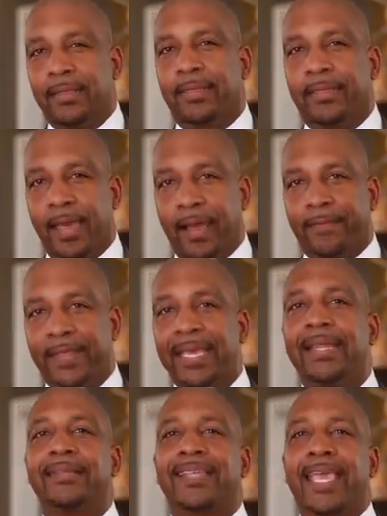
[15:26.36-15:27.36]
theft.
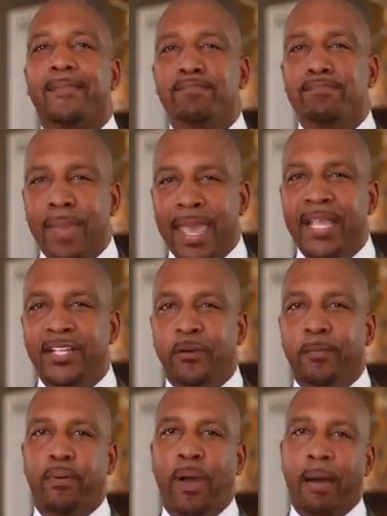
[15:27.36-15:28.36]
It is a major
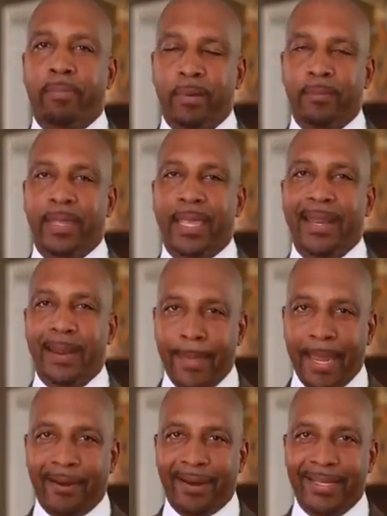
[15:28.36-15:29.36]
problem in
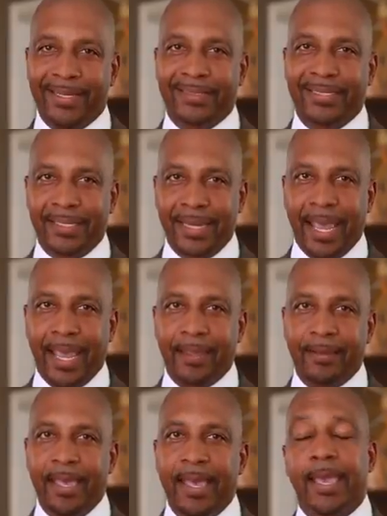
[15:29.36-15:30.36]
America today.
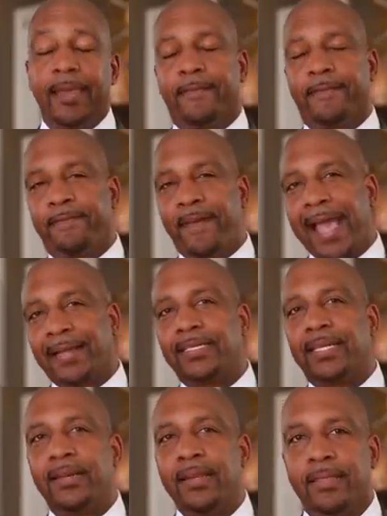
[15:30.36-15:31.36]
In fact,
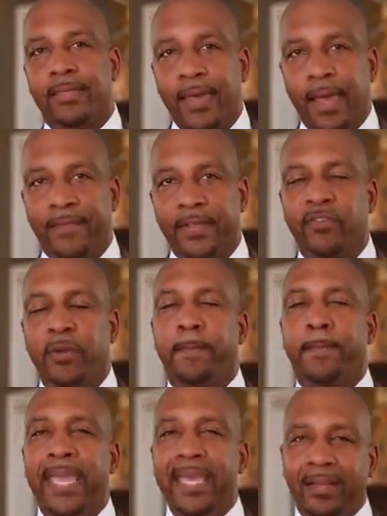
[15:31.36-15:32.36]
identity theft is
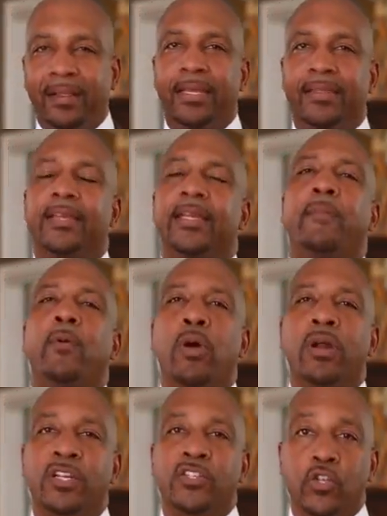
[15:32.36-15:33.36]
repeatedly the
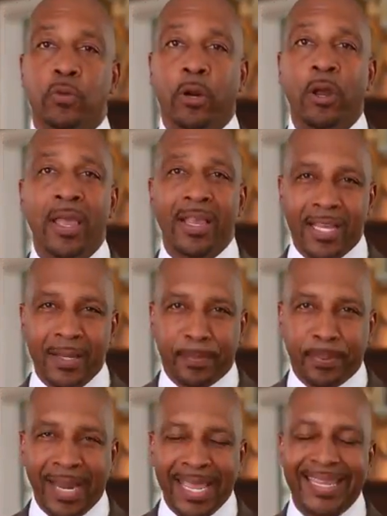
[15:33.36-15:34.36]
#1 consumer
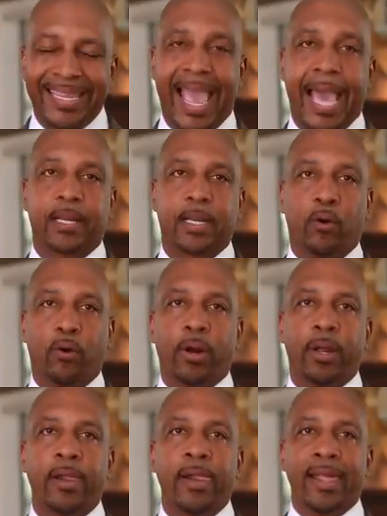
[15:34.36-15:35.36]
complaint
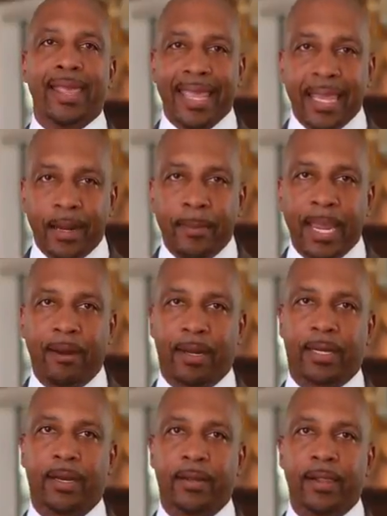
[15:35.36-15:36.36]
category in
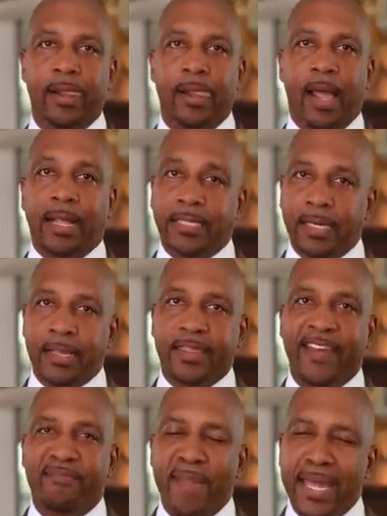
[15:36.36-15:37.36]
America. Identity
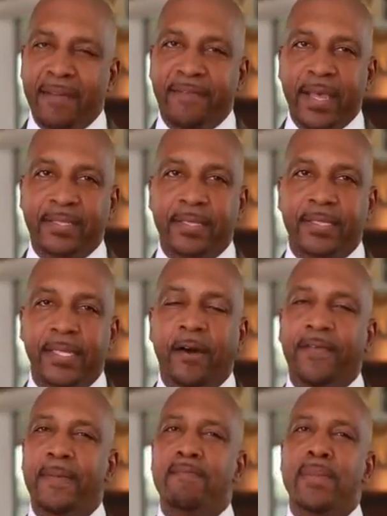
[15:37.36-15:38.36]
theft manifests
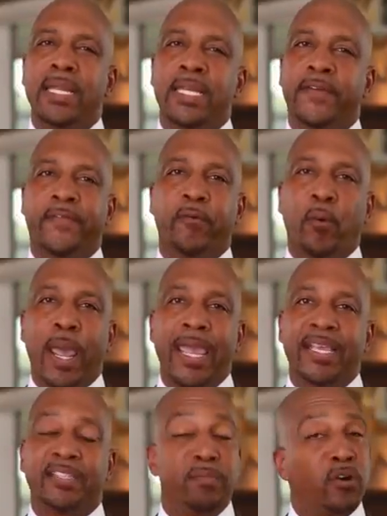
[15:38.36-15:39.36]
itself in many different
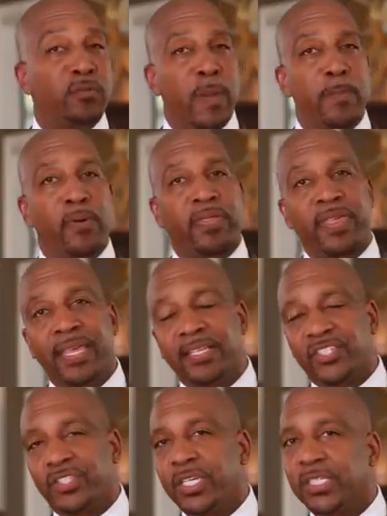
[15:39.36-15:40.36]
ways. Most people think
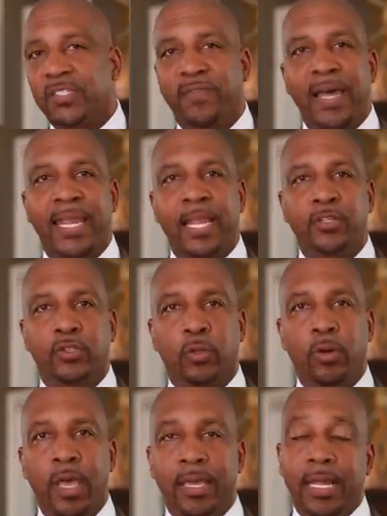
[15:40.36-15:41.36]
it's just
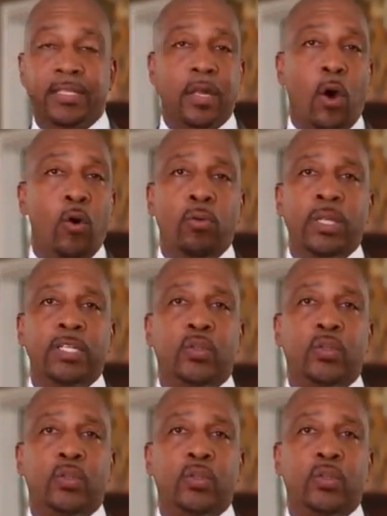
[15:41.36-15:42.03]
financial, and that's only